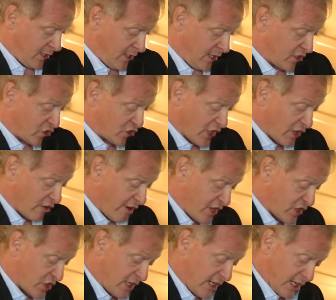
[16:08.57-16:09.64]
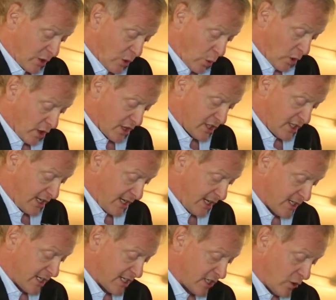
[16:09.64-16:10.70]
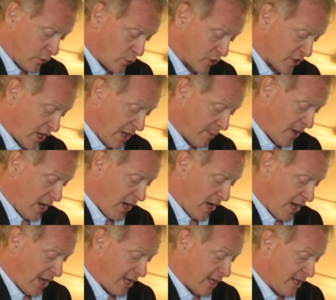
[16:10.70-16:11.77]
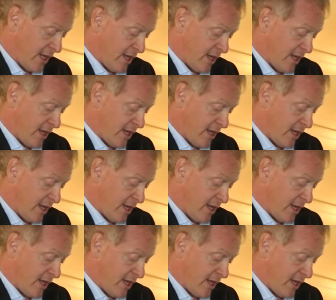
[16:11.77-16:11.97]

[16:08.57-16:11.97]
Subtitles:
Intergenerational inequality is at an all-time high,